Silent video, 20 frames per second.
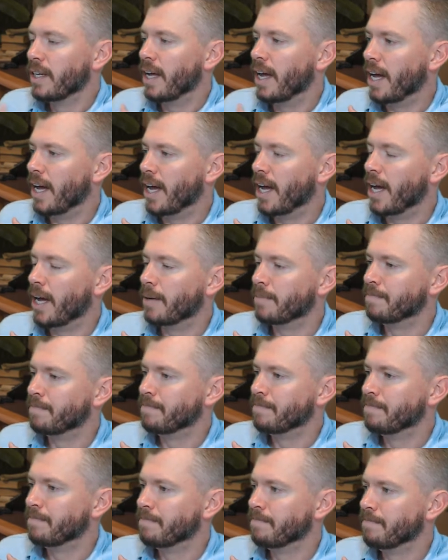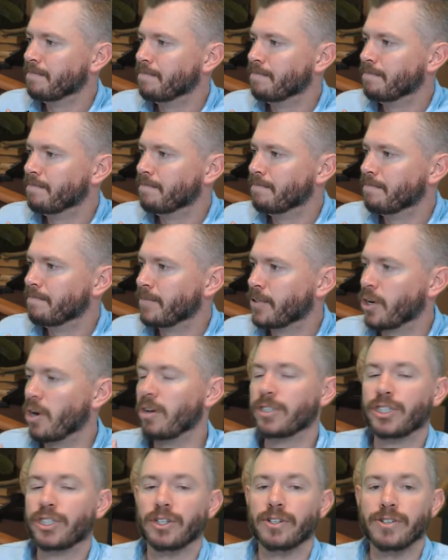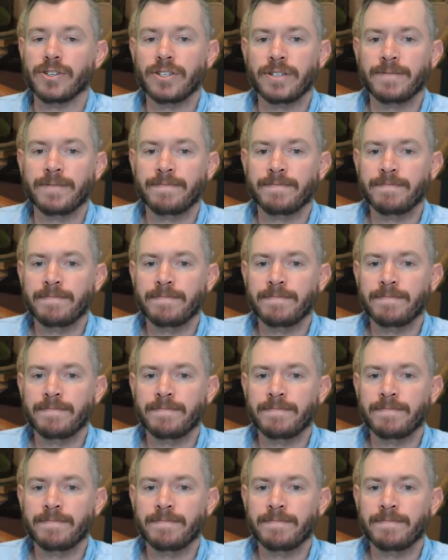um, cultures